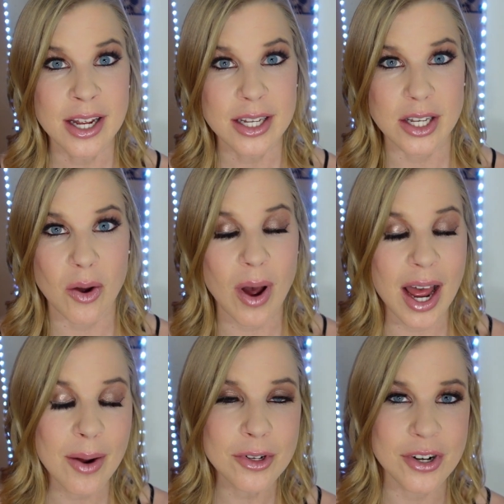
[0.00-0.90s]
So
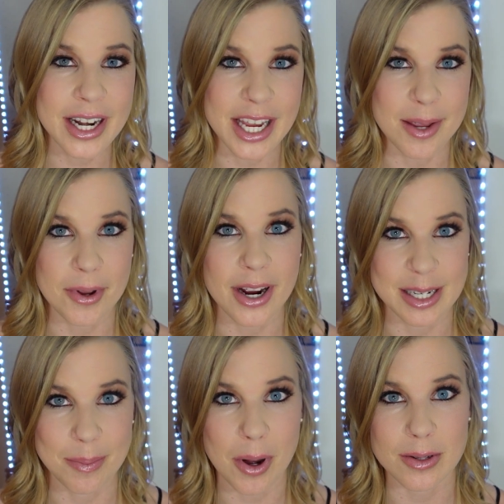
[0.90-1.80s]
I will try to keep you
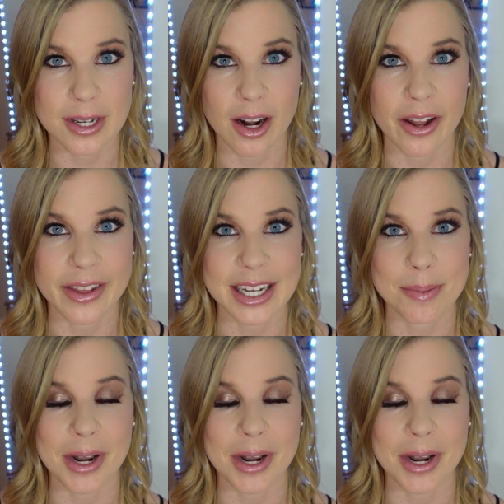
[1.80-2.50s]
guys posted on this,